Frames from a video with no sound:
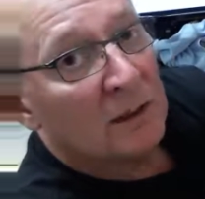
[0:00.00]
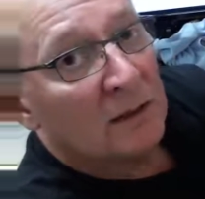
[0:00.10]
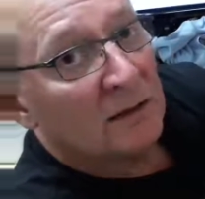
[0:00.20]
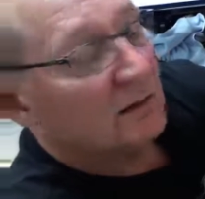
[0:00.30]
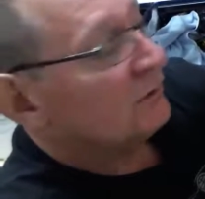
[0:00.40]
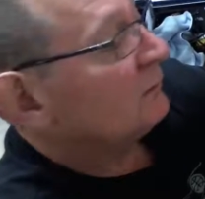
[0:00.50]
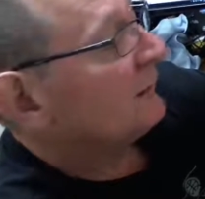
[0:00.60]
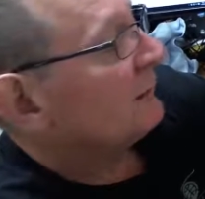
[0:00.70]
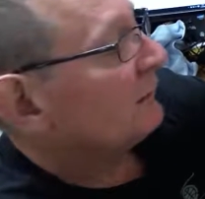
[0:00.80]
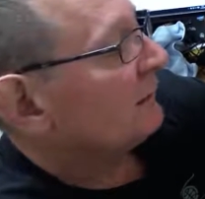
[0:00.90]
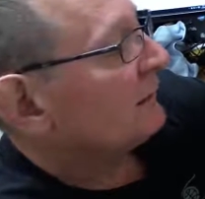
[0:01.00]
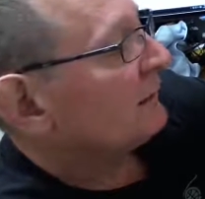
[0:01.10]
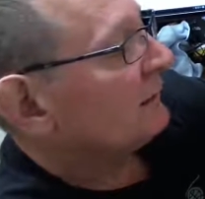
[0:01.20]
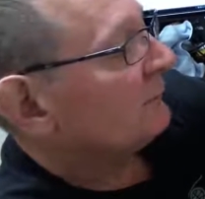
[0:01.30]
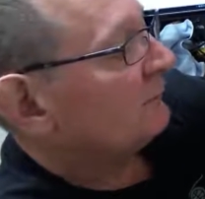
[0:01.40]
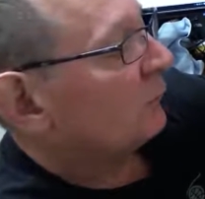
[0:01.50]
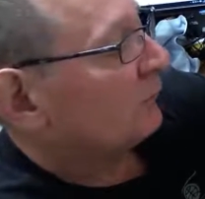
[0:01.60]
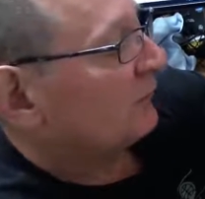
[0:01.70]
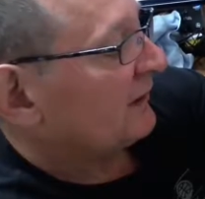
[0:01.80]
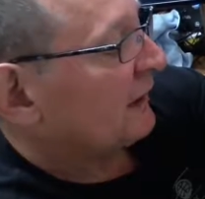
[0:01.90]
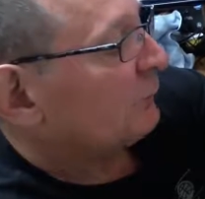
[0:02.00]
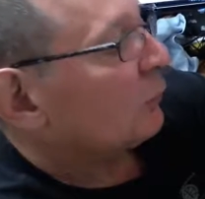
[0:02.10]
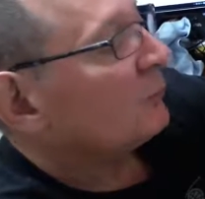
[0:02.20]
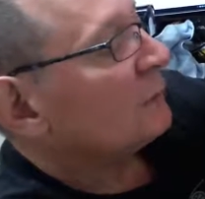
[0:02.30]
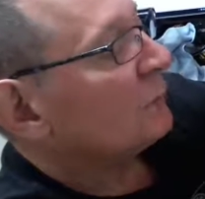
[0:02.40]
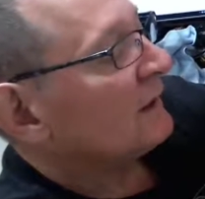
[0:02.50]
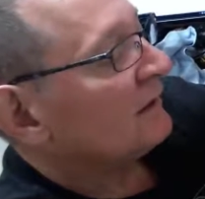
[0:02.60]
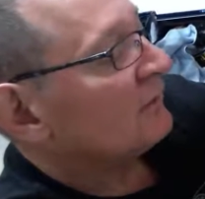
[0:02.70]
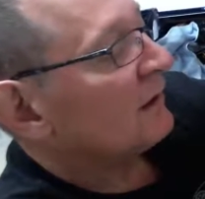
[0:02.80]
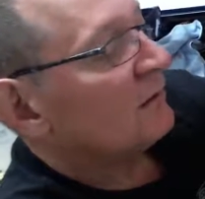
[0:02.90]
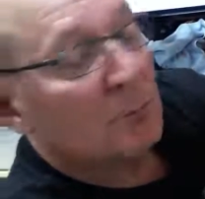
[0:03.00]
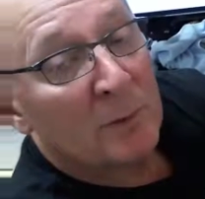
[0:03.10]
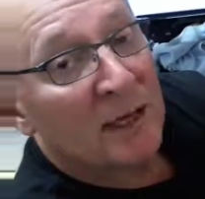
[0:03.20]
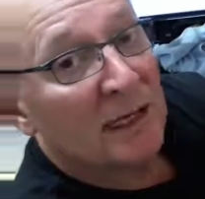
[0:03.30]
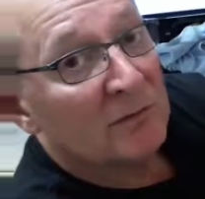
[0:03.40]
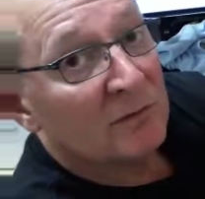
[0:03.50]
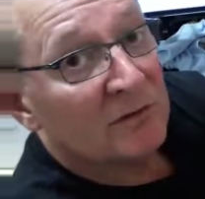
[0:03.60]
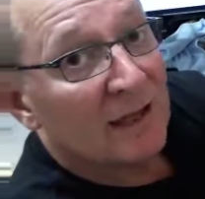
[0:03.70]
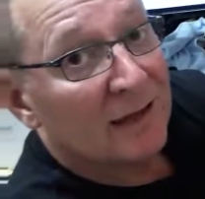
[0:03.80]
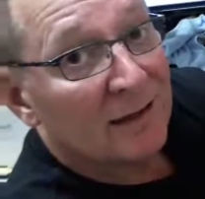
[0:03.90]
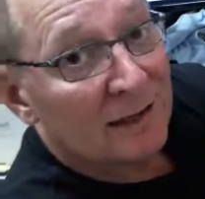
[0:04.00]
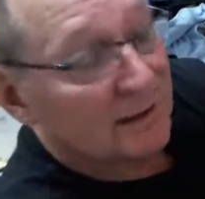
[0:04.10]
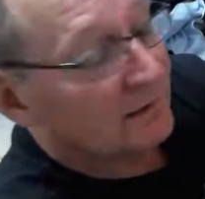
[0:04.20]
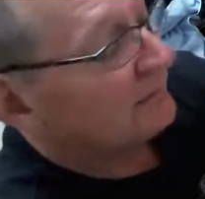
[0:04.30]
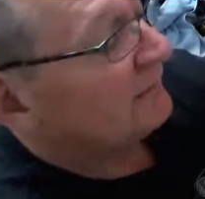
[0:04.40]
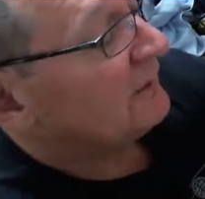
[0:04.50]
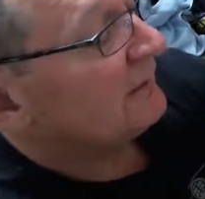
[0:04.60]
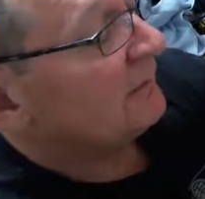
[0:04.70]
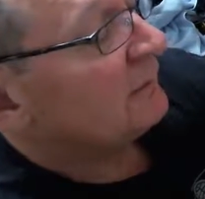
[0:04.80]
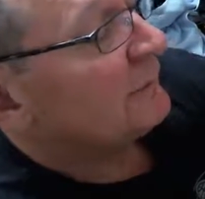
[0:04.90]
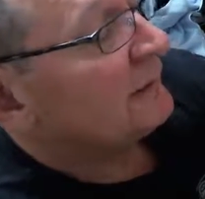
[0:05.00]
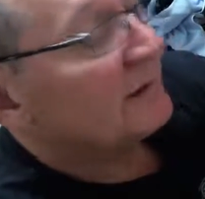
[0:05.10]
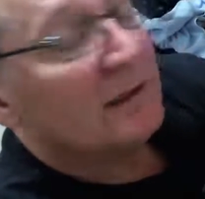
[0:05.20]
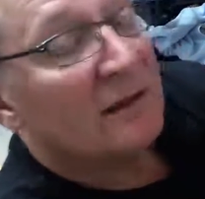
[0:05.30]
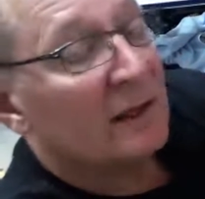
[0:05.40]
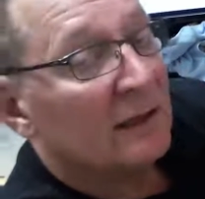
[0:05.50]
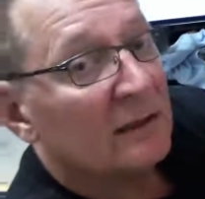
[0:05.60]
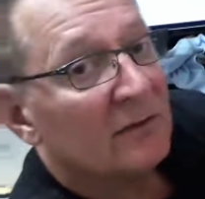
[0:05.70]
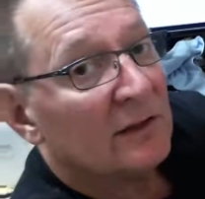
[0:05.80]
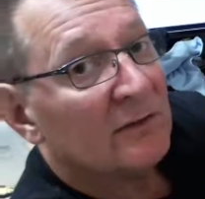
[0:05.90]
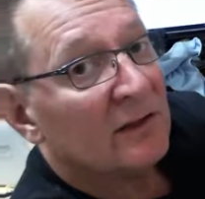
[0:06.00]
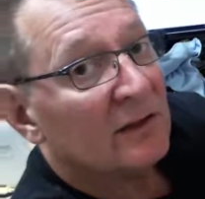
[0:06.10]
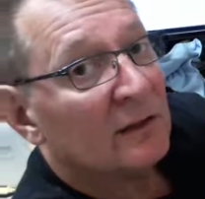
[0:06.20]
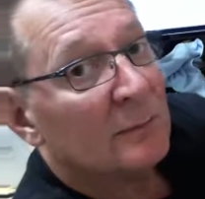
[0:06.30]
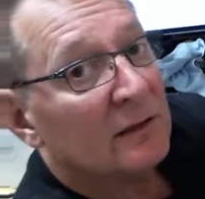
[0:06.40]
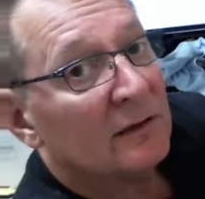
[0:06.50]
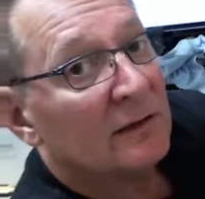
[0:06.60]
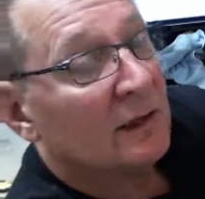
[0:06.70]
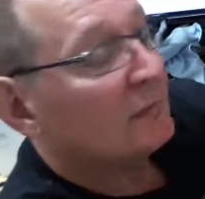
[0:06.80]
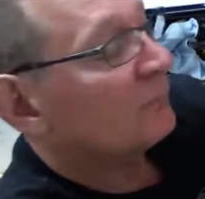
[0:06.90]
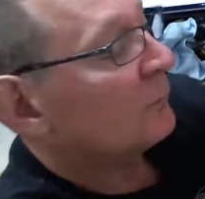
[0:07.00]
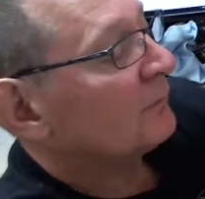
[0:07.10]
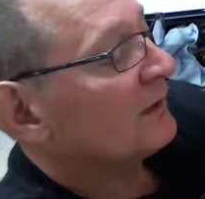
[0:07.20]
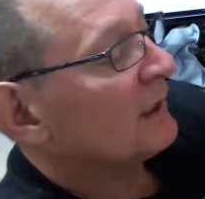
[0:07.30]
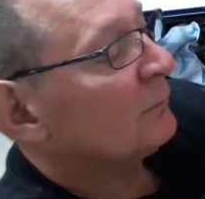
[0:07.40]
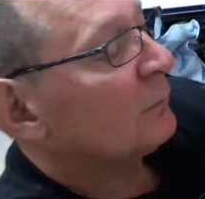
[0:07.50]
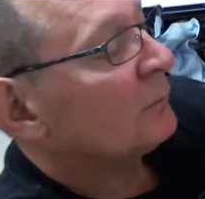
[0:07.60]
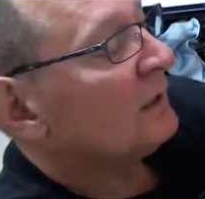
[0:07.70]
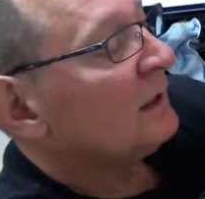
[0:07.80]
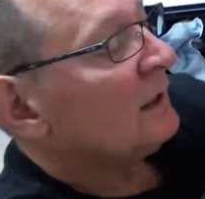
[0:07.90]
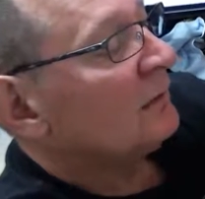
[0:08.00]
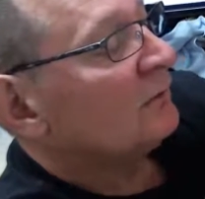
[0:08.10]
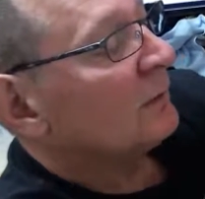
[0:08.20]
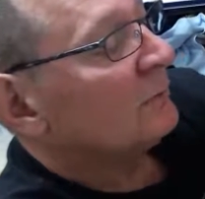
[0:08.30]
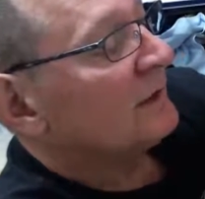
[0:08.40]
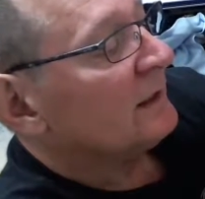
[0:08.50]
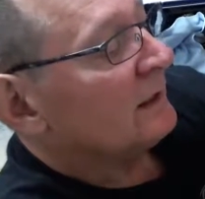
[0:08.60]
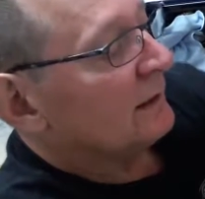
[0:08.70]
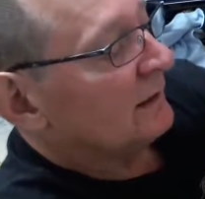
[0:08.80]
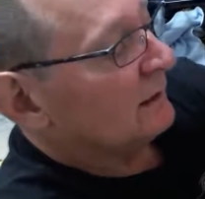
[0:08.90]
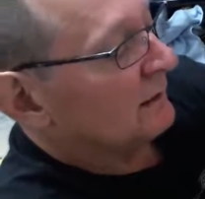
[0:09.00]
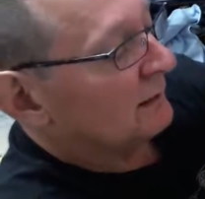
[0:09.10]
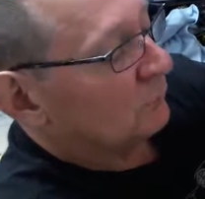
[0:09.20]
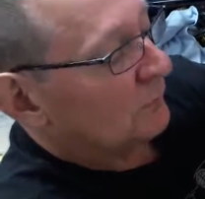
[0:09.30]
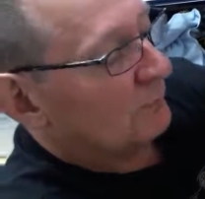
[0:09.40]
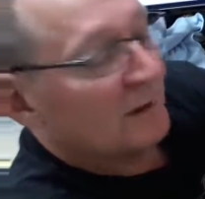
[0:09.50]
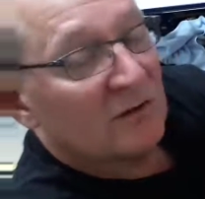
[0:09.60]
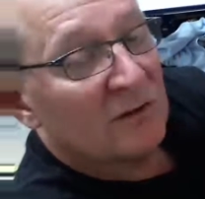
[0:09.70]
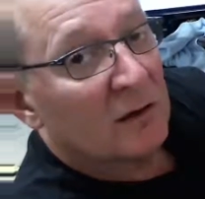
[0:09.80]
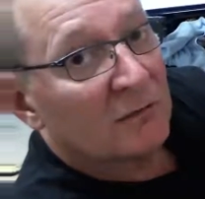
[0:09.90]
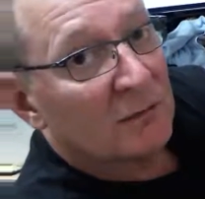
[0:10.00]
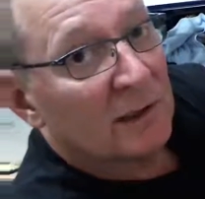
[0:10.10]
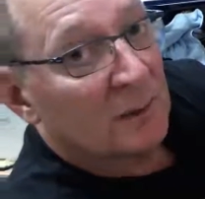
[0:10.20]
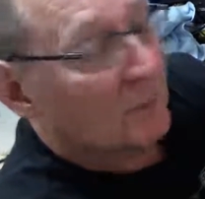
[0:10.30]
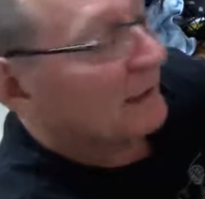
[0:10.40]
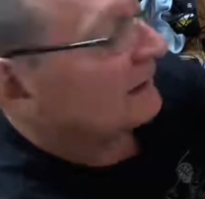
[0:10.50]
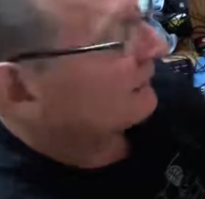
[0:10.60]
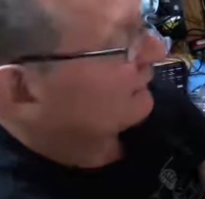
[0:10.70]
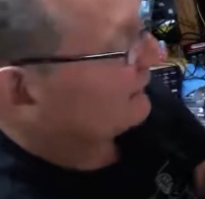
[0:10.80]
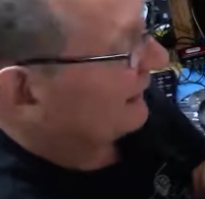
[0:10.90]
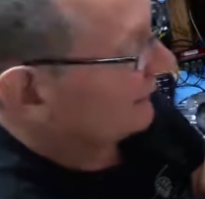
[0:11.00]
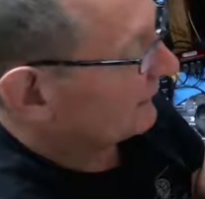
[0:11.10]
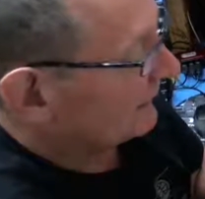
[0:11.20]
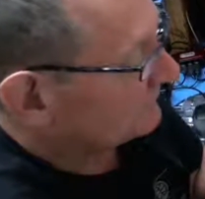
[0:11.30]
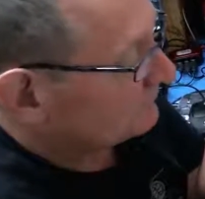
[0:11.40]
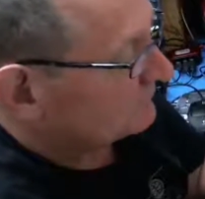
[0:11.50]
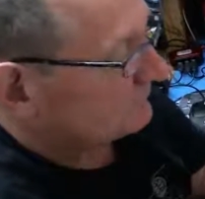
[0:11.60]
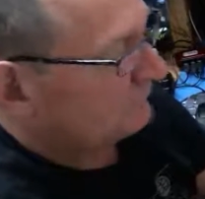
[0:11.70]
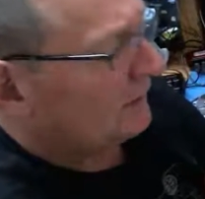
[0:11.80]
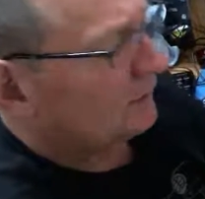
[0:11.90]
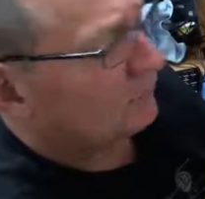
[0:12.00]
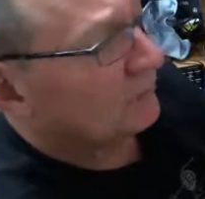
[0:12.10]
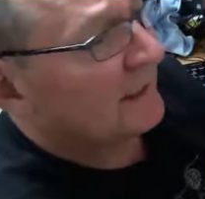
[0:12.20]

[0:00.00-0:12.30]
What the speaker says: The 2 meter forms a dipole between itself, the body of the satellite, and the 70 centimeter antenna. And the 70 centimeter antenna forms a dipole from the whip itself and the body of the satellite. So they